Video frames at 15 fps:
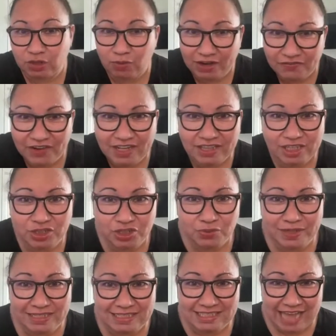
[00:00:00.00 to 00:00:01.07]
quite frankly, do
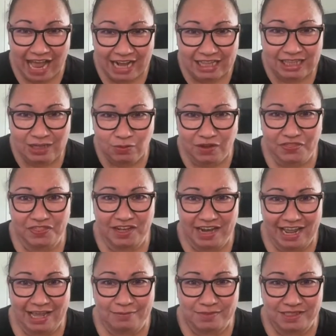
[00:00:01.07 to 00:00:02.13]
exactly what the
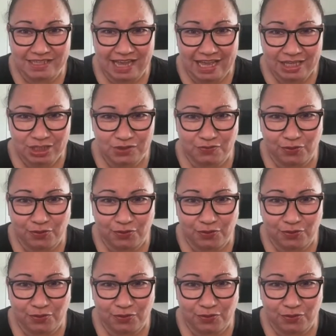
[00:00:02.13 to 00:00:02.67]
name says.